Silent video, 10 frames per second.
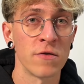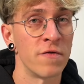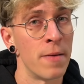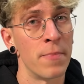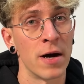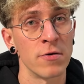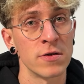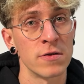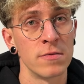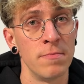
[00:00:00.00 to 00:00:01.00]
of
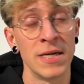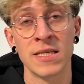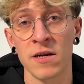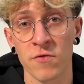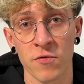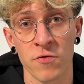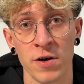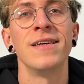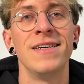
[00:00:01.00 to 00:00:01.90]
vampires. Basically for free.